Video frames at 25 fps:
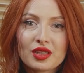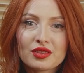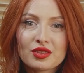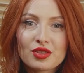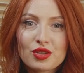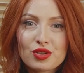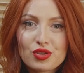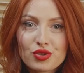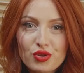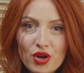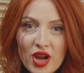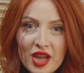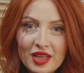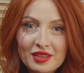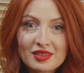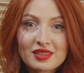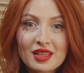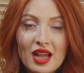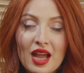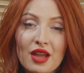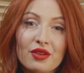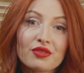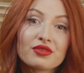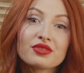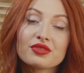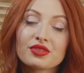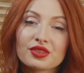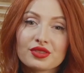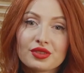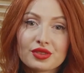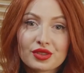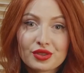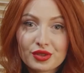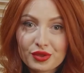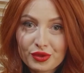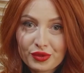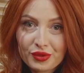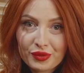the dry time for the
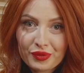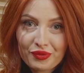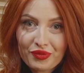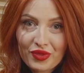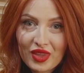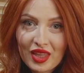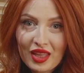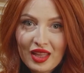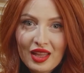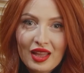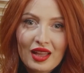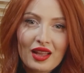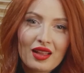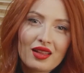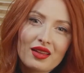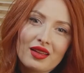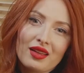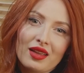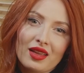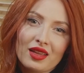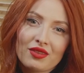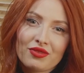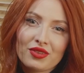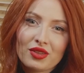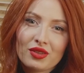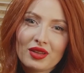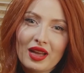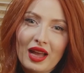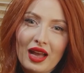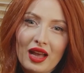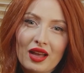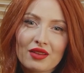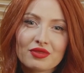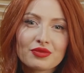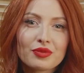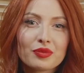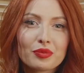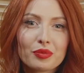glue. If you
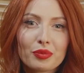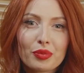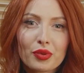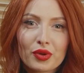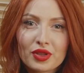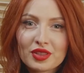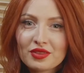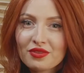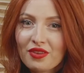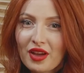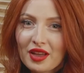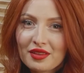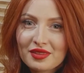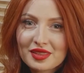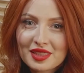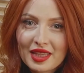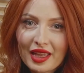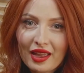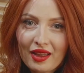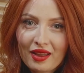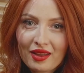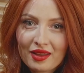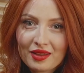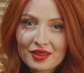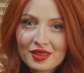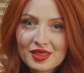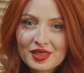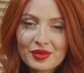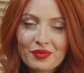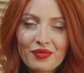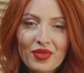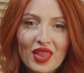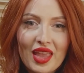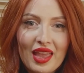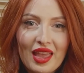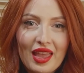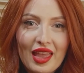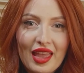have 0.5 second
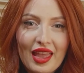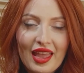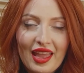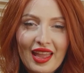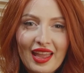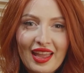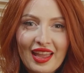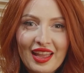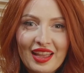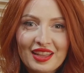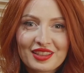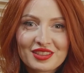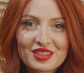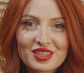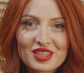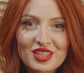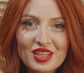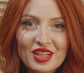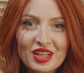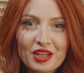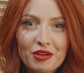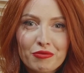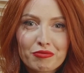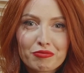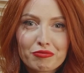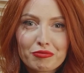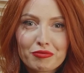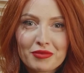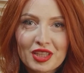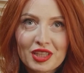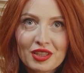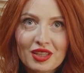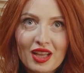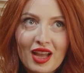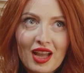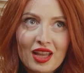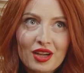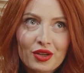and
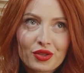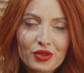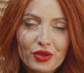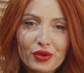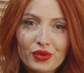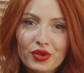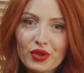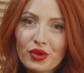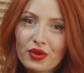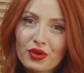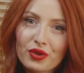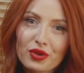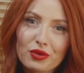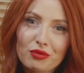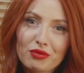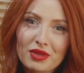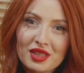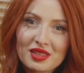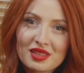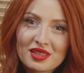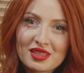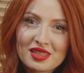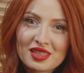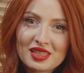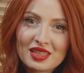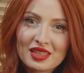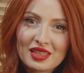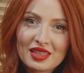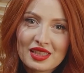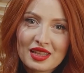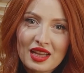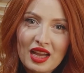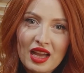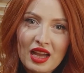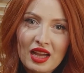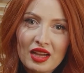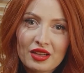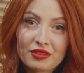I don't know, your humidity
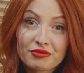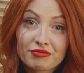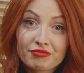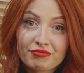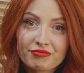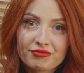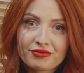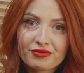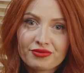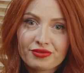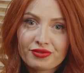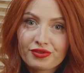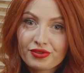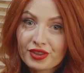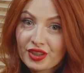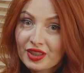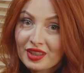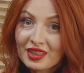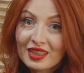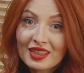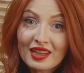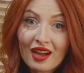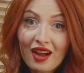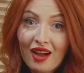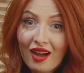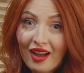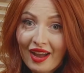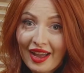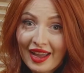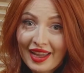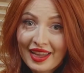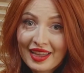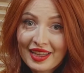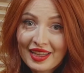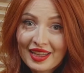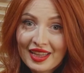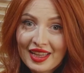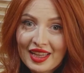are really
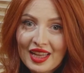high,